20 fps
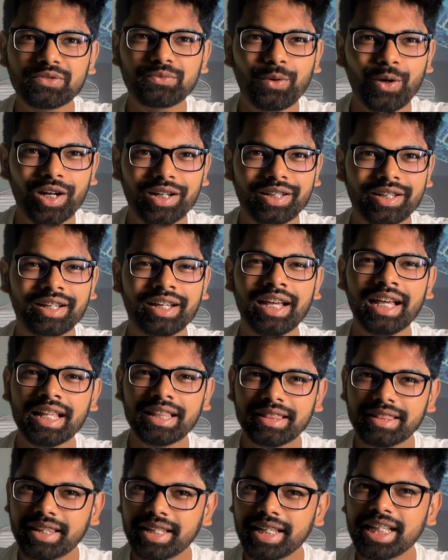guess what?
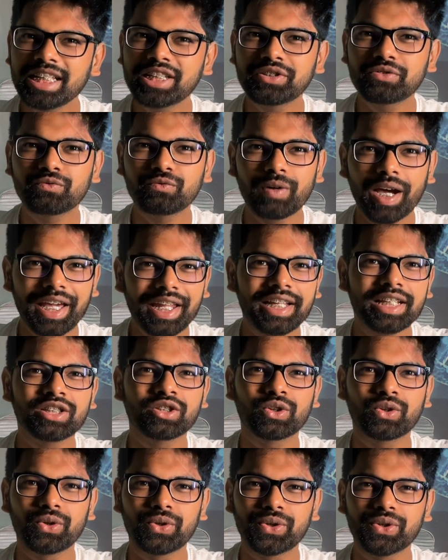These
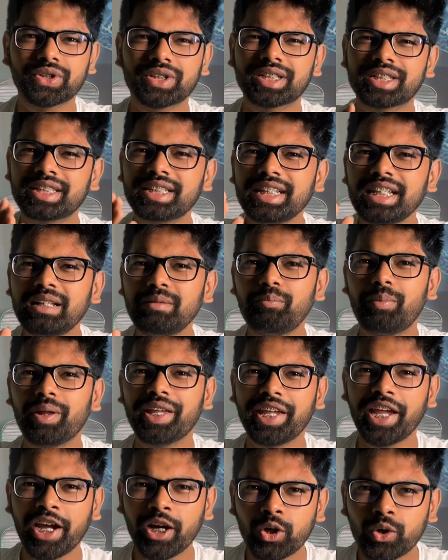virus codes still
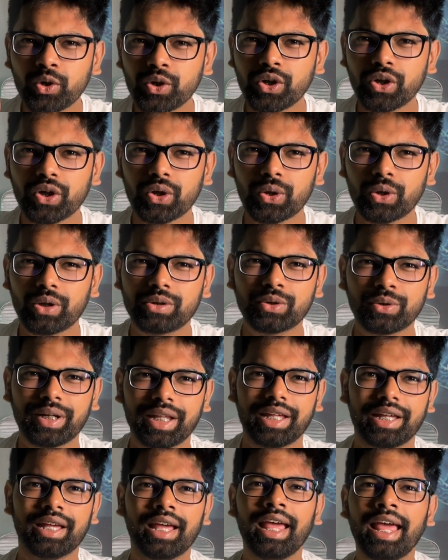play a huge role
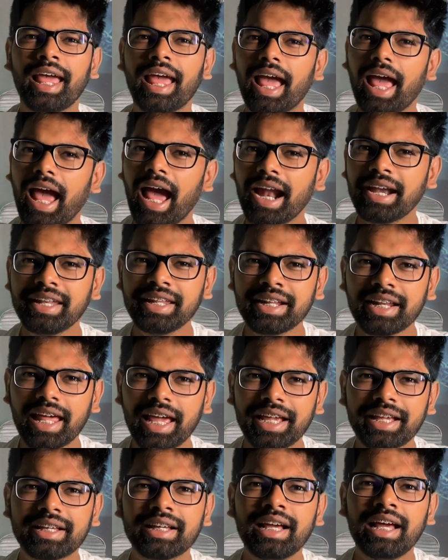today acting
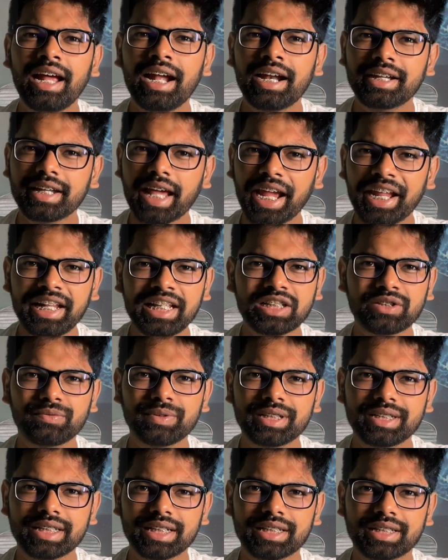like tiny
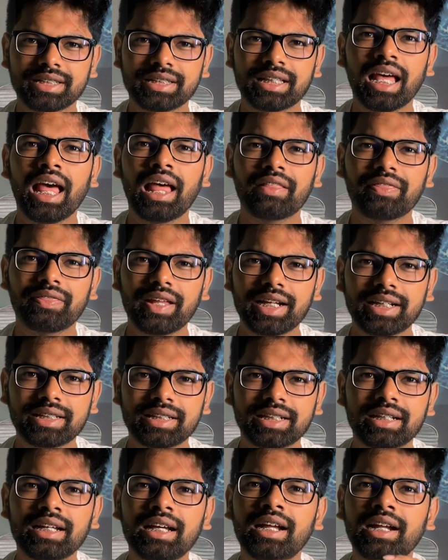switches
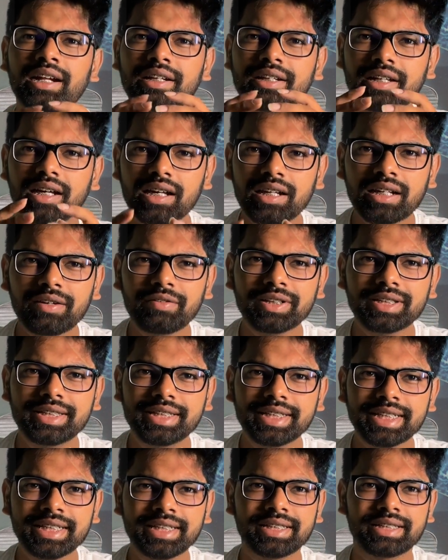that turn our
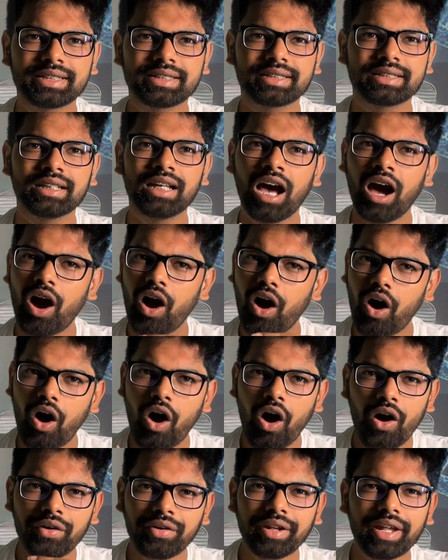genes
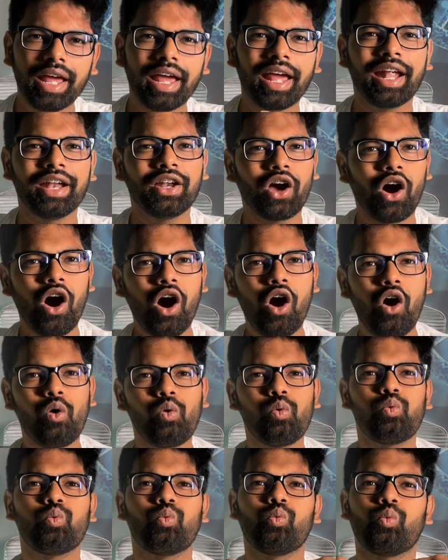on and
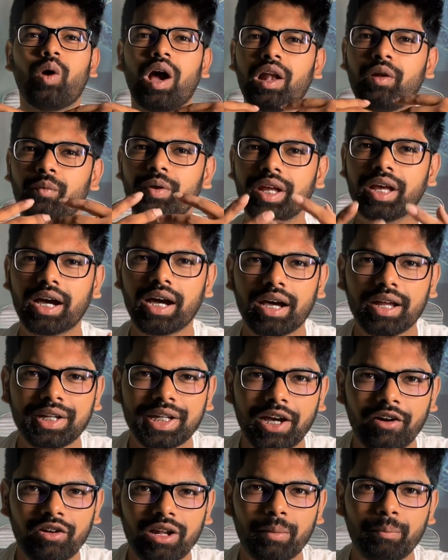off while we are
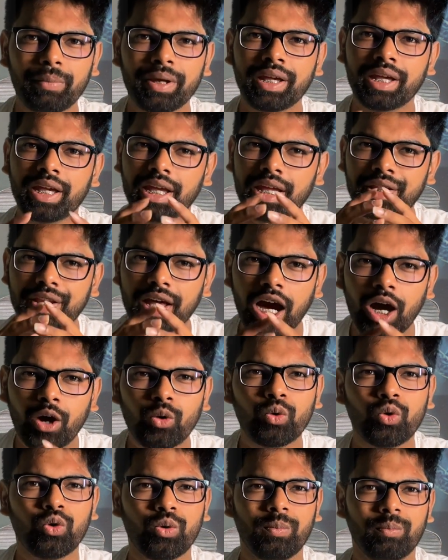developing in the
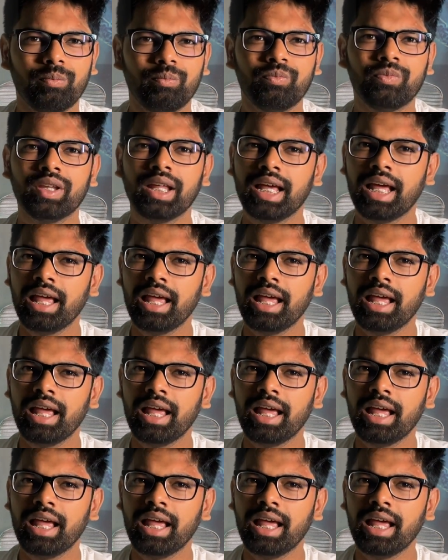womb.